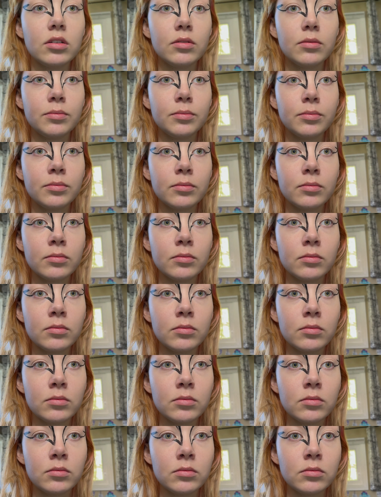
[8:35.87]

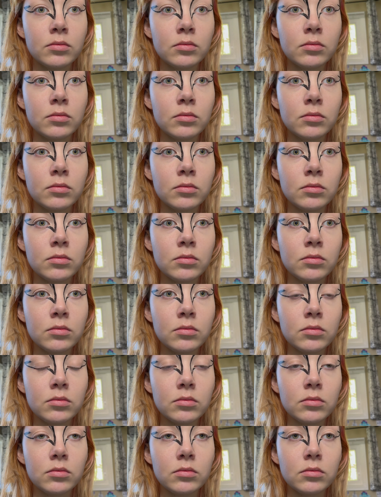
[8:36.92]

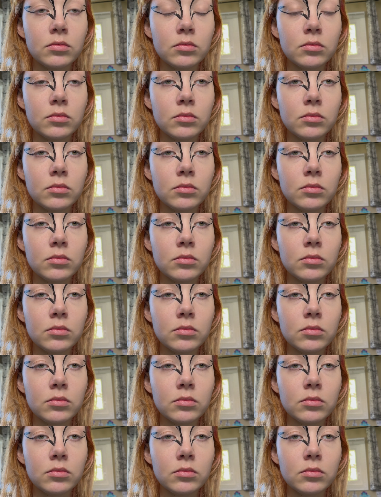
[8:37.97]
(silence)